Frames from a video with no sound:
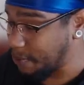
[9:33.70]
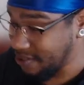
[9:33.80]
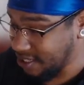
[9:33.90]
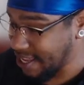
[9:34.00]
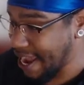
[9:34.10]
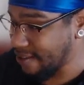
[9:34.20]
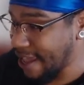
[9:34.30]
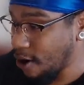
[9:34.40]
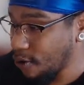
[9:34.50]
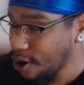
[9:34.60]
puts his hand
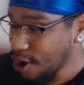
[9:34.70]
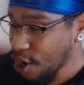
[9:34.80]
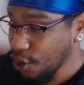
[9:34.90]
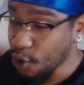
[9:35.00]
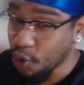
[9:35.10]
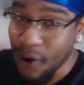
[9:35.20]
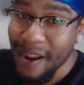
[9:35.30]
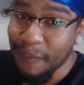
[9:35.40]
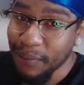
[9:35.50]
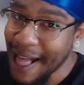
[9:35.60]
out. The red
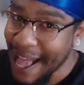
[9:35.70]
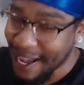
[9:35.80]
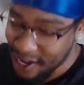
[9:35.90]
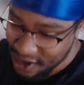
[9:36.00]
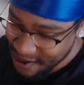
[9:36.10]
and black,